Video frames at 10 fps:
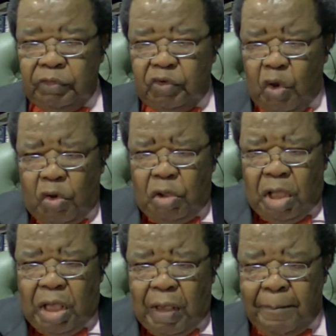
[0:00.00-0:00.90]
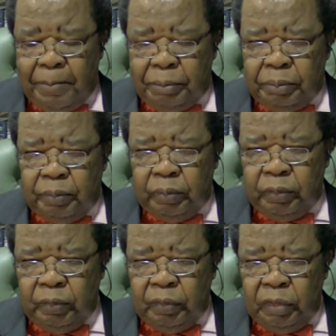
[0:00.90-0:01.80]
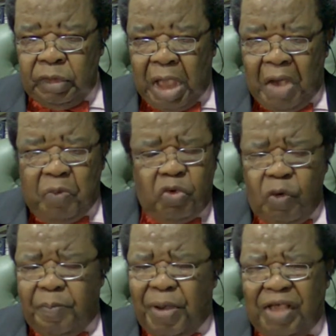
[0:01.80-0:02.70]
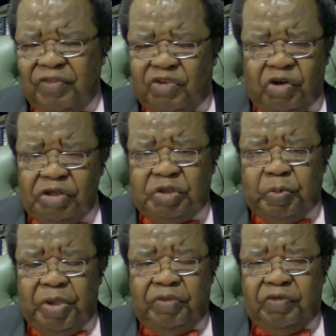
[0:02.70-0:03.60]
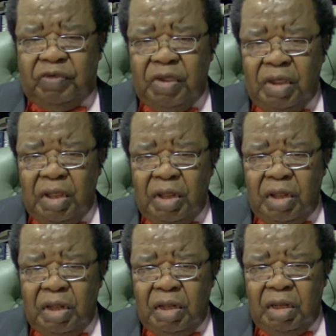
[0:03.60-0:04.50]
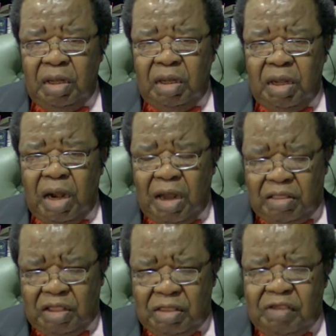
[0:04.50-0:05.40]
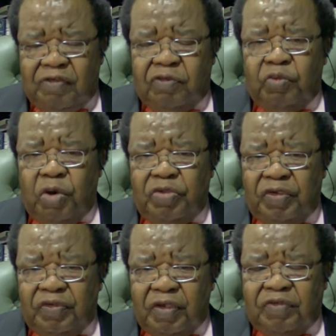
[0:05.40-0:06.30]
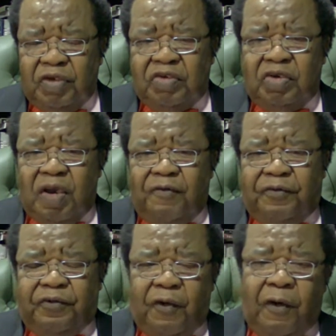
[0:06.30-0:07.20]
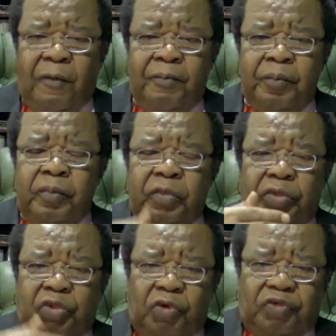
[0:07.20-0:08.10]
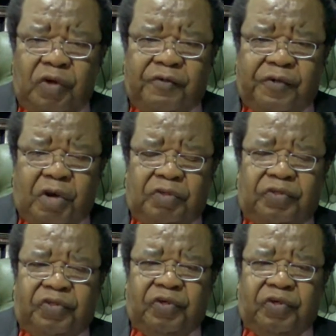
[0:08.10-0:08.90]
So I wouldn't pass judgment. And I think this is what is essential for those of us